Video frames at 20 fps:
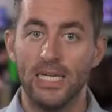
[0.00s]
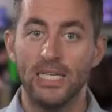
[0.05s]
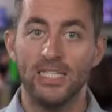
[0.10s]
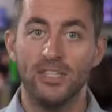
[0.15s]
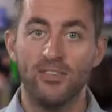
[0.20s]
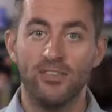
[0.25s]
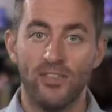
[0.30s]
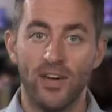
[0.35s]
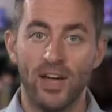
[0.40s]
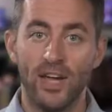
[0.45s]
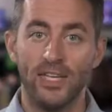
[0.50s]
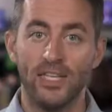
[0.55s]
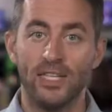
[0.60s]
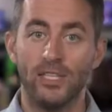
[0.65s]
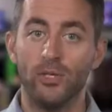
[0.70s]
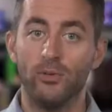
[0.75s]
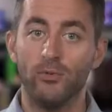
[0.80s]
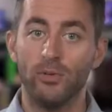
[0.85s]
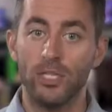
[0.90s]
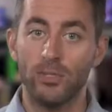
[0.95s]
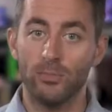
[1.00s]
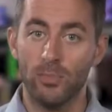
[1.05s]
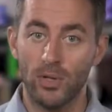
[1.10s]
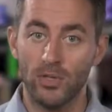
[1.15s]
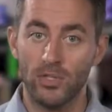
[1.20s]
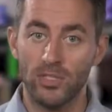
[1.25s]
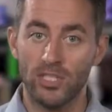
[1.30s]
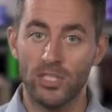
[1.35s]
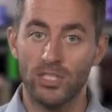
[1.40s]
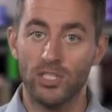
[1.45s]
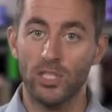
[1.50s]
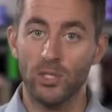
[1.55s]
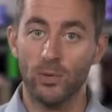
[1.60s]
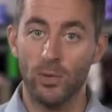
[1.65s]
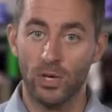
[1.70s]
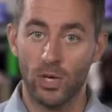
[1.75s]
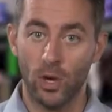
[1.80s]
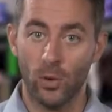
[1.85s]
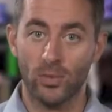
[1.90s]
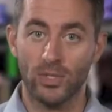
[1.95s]
defining the responses you are
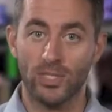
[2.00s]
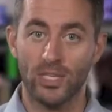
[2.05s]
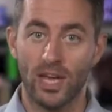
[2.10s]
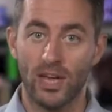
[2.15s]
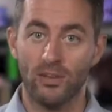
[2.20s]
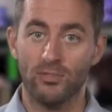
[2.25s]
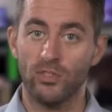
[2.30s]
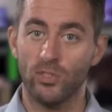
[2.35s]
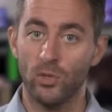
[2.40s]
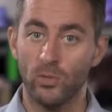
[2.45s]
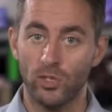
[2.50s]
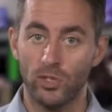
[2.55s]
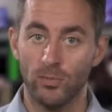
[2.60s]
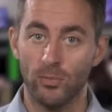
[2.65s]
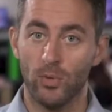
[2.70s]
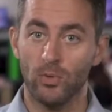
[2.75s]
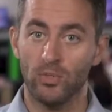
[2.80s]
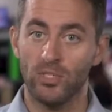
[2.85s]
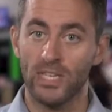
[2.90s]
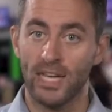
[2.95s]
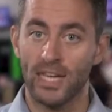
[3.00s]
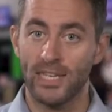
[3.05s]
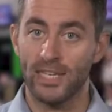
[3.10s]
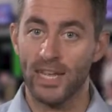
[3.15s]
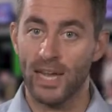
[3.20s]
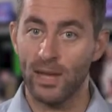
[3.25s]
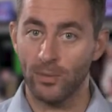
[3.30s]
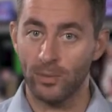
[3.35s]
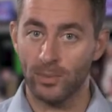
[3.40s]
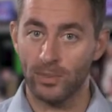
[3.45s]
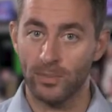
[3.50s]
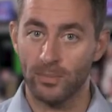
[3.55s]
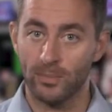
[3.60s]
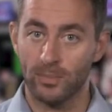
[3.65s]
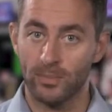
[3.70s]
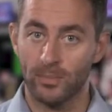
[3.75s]
going to have SocioMole send out.